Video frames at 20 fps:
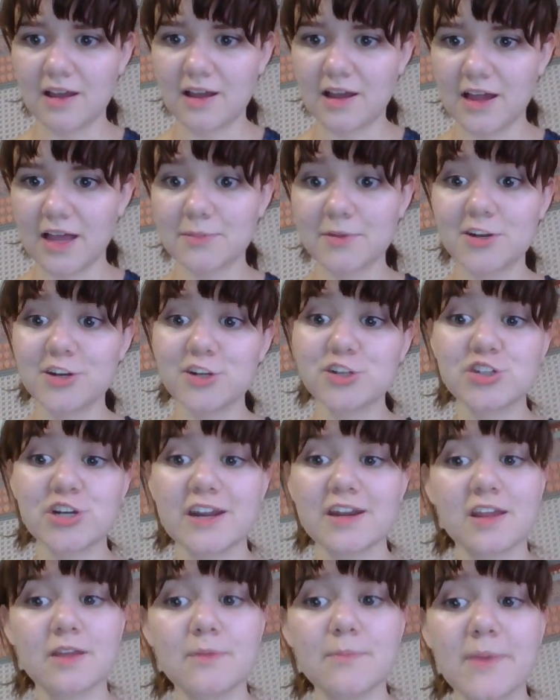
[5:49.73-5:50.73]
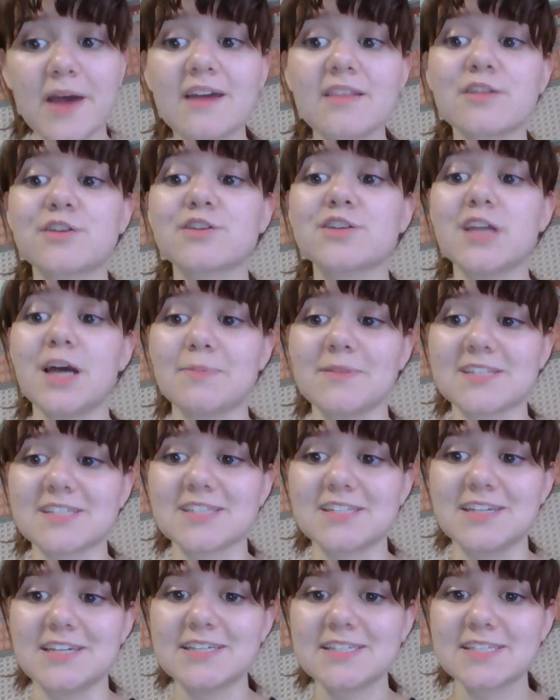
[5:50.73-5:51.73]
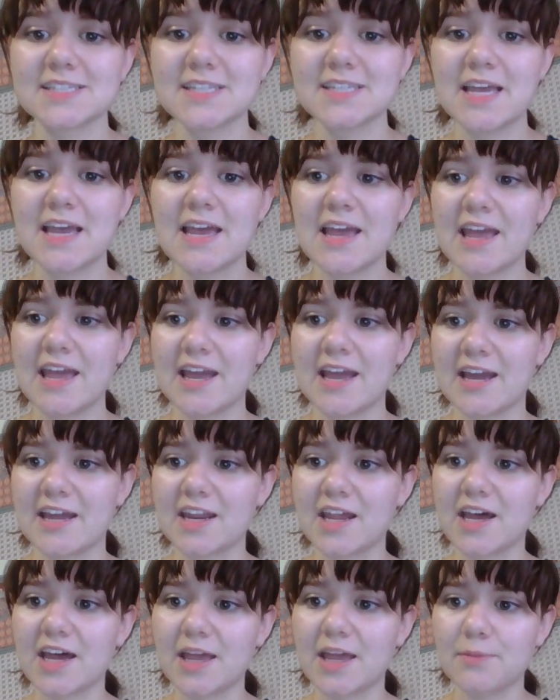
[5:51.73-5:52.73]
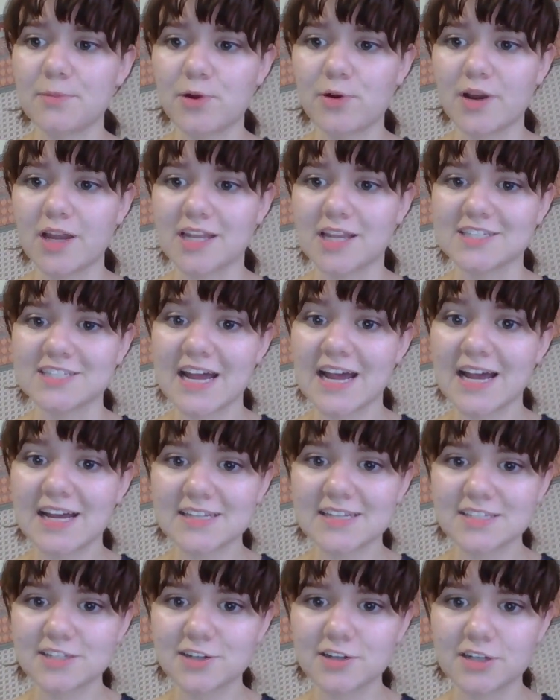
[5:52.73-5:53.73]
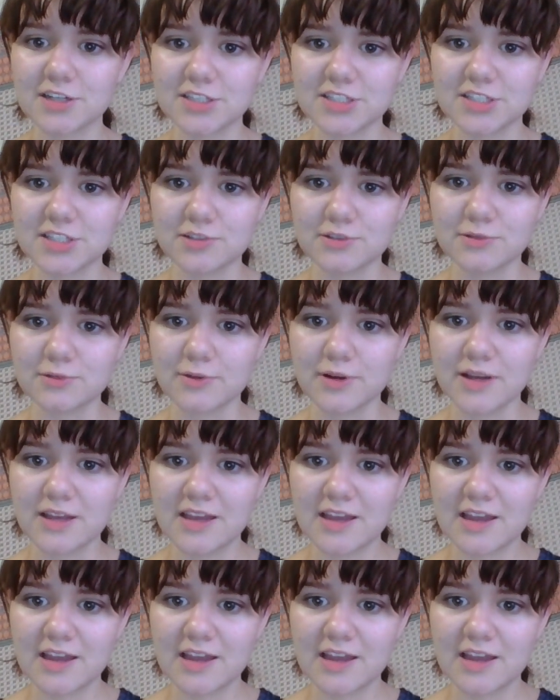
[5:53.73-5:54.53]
I'm going to try to combat learned helplessness, and I'm going to ask her to